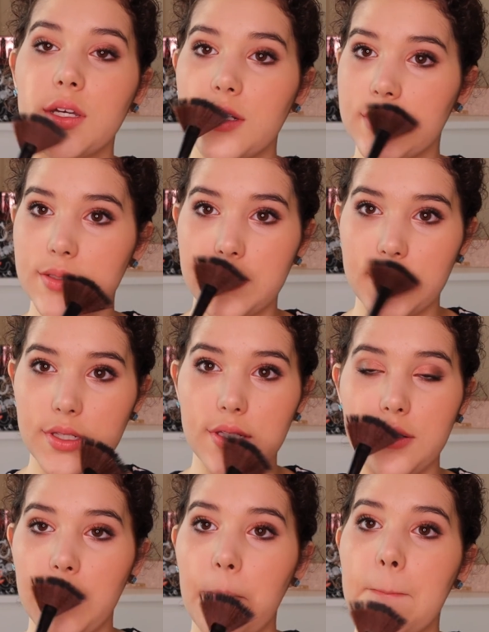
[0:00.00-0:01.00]
Also put a
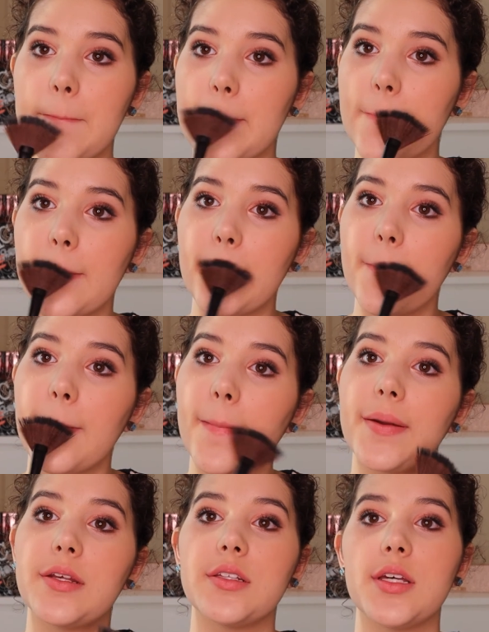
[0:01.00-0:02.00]
little
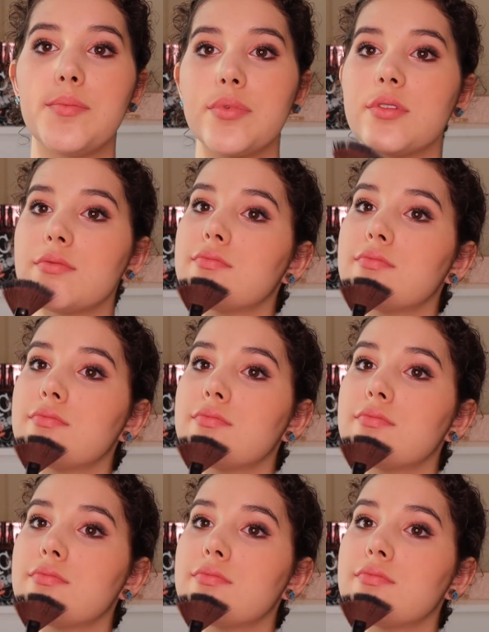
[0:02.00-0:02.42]
on your lip.